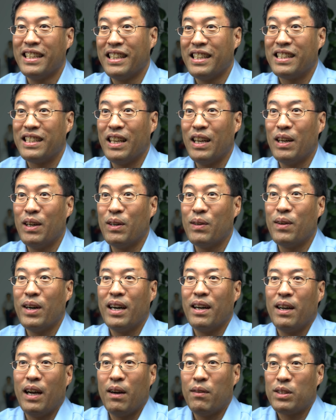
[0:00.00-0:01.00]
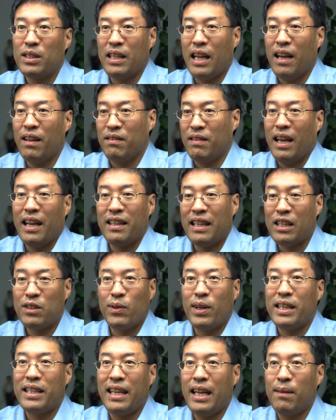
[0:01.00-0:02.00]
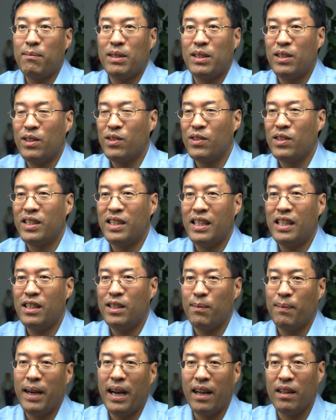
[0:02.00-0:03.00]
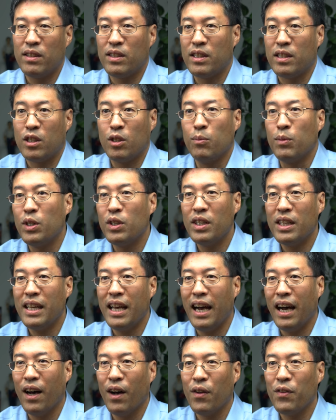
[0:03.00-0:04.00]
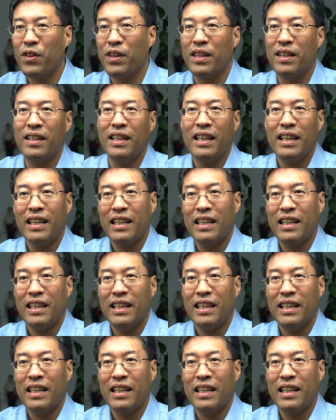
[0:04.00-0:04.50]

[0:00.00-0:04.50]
So that's what I came to do, is teach about community health and